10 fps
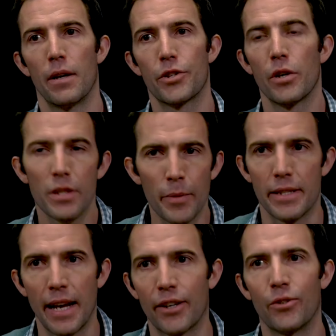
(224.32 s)
some of
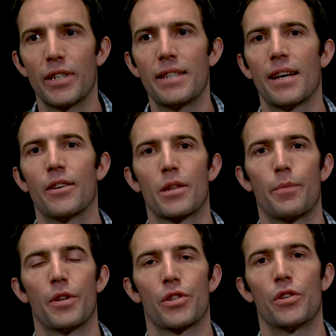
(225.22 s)
the technical details, the
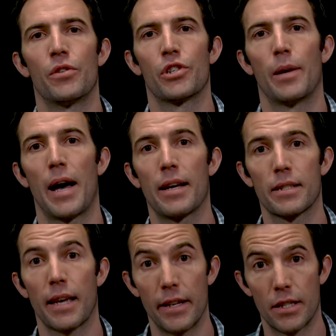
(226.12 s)
studentship
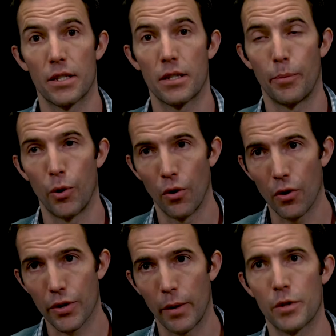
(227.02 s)
has case
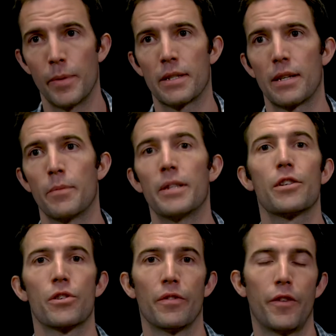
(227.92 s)
support, which means there's some
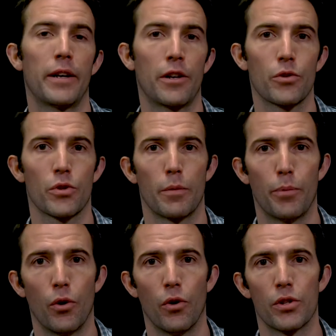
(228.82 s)
additional financial
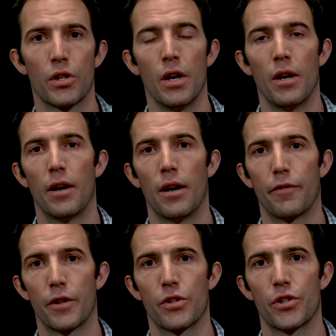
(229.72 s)
support
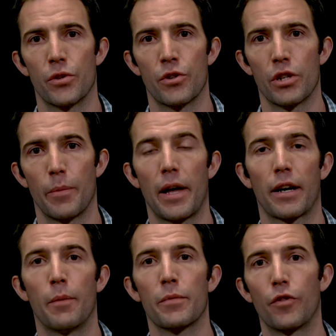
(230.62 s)
for the studentship.
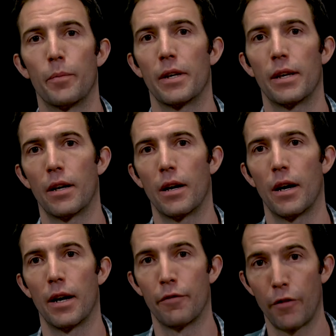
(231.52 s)
That comes from the
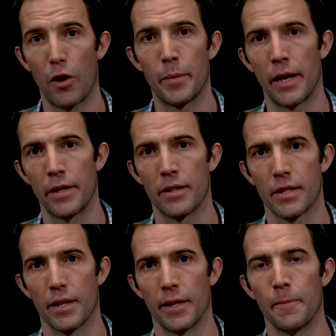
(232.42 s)
Environment
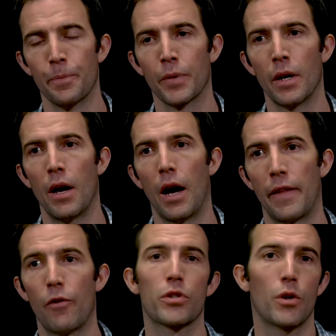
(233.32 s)
Agency.
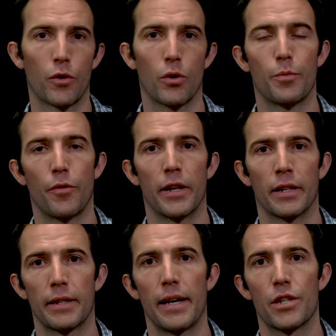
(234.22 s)
And they're also, of course,
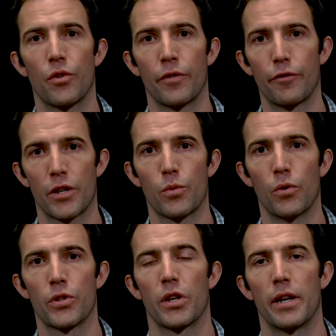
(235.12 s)
providing data on
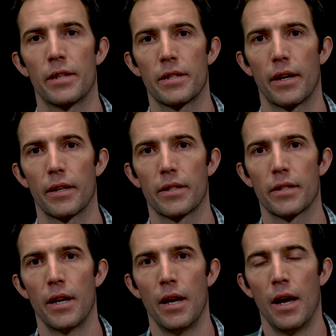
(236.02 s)
freshwater
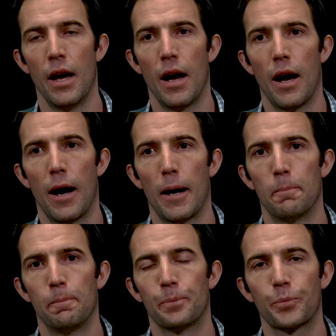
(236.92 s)
insects.
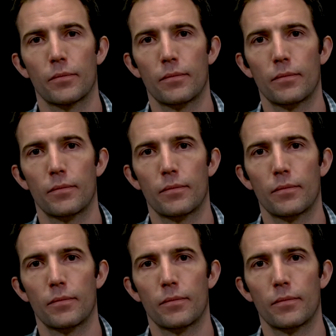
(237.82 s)
Looking